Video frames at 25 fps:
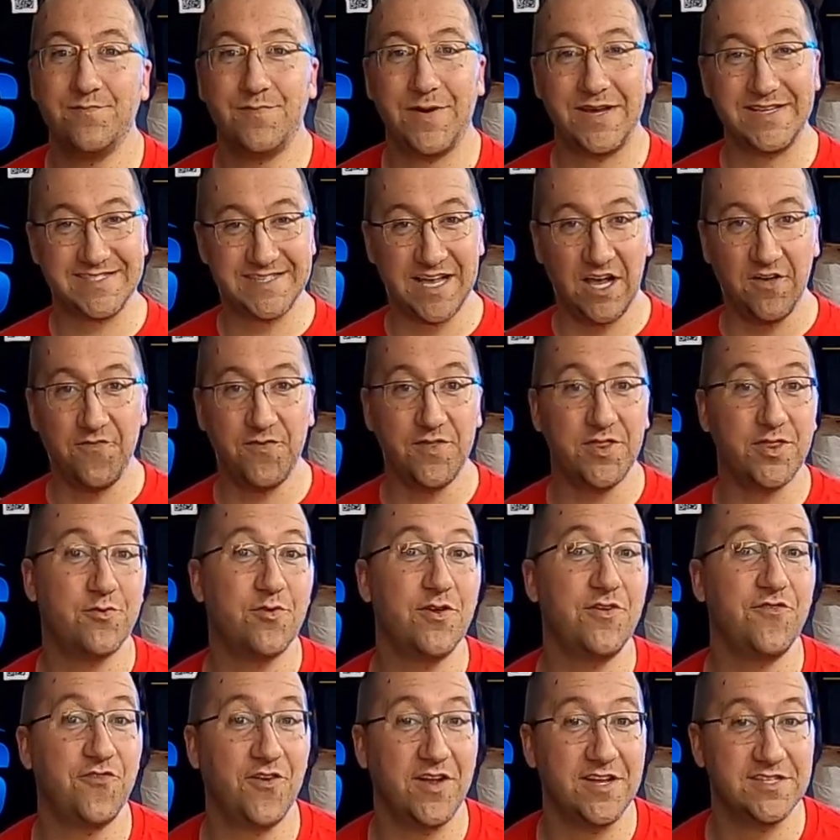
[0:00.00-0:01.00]
myself and
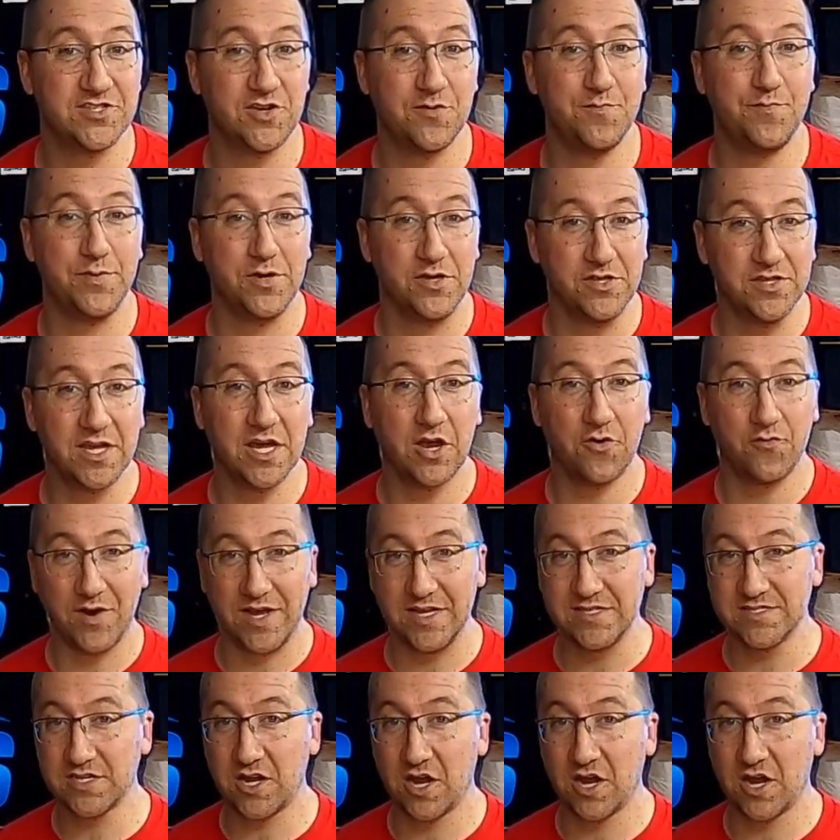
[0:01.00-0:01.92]
3 friends are building a race